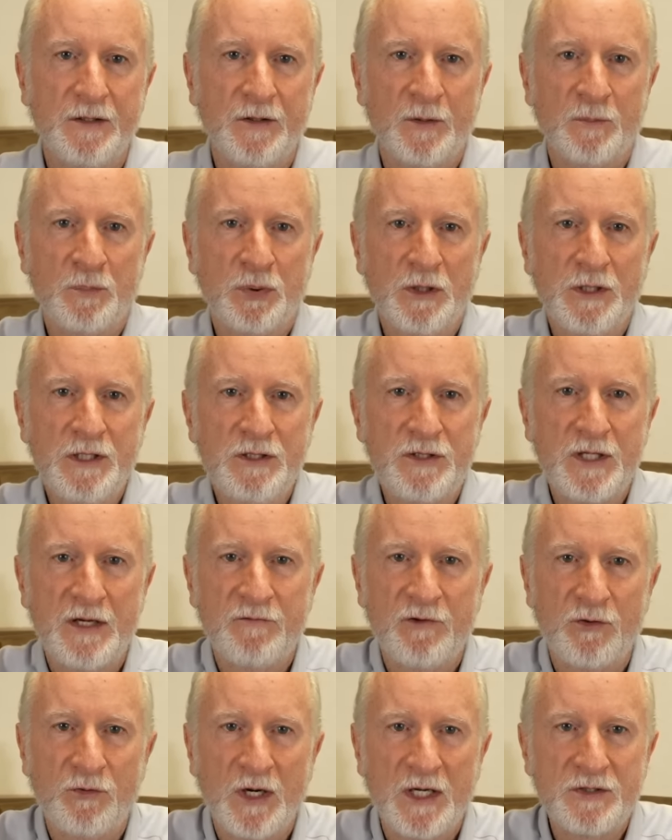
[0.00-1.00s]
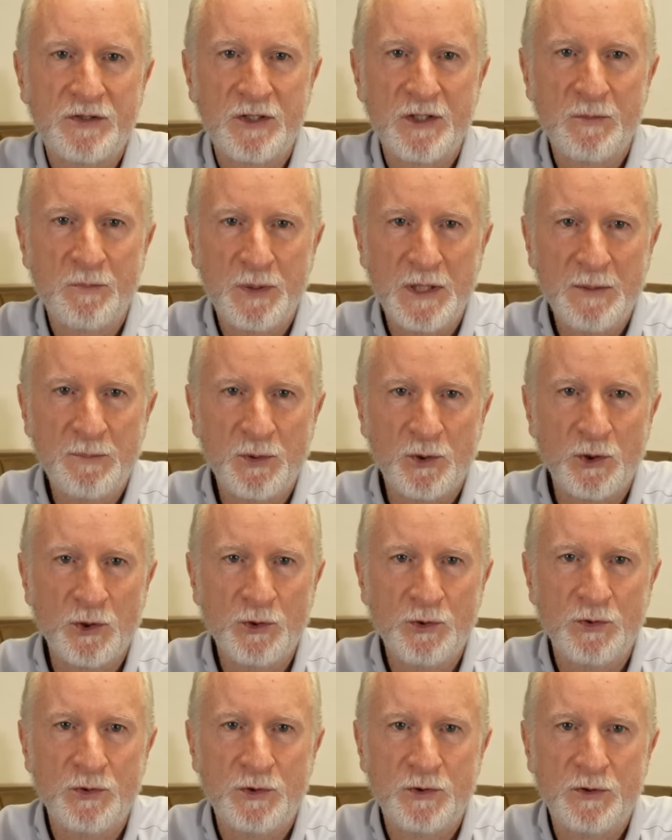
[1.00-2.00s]
The police have arrested people
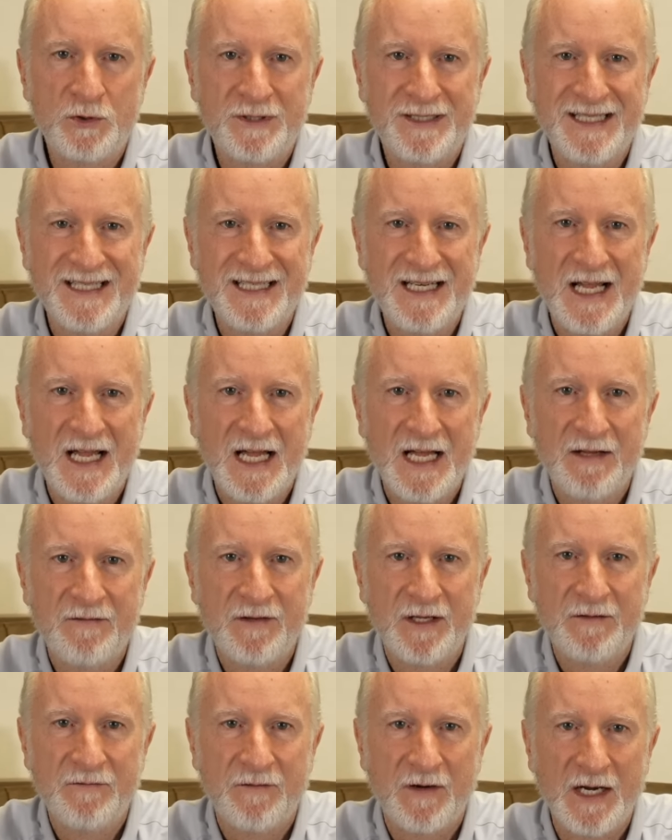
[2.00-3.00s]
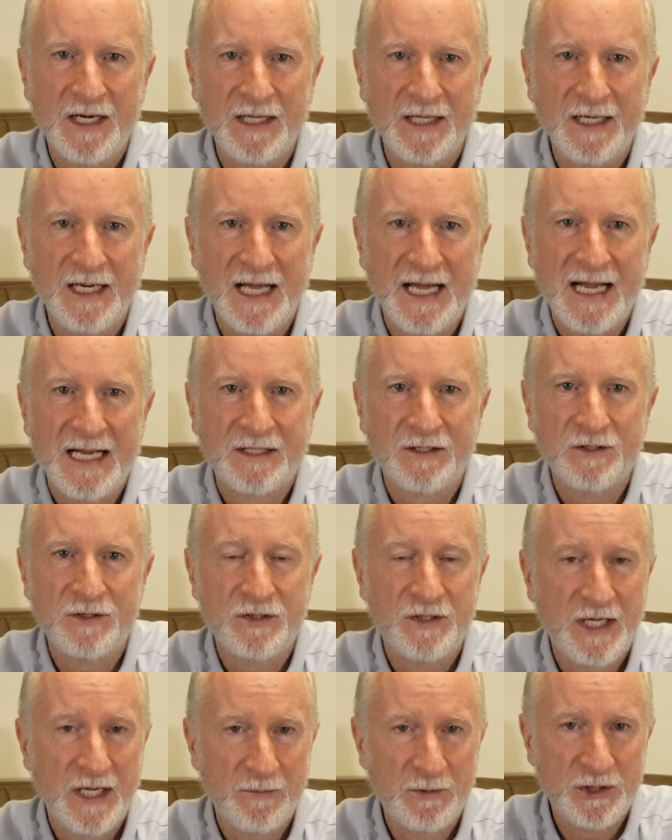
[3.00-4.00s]
who did have a violent act as
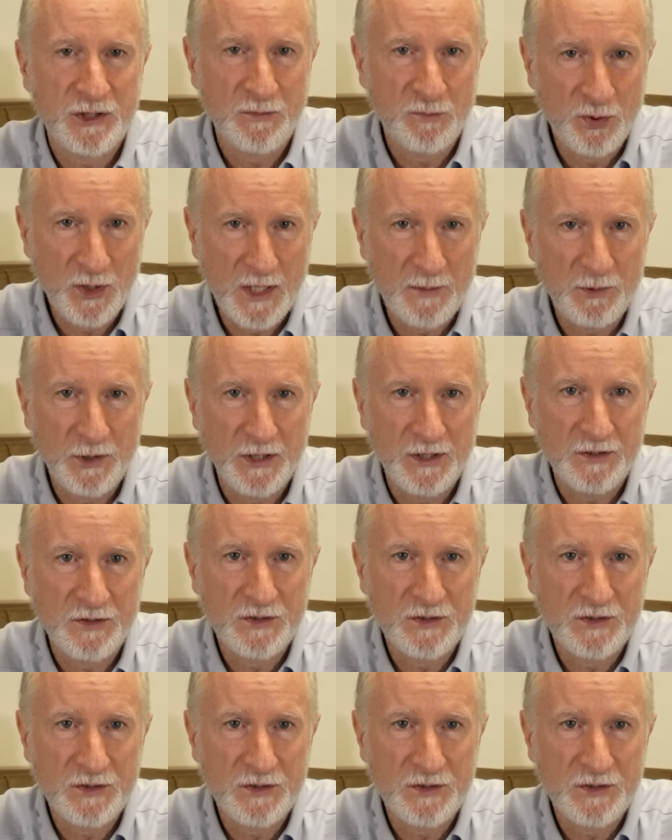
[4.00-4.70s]
damaging property.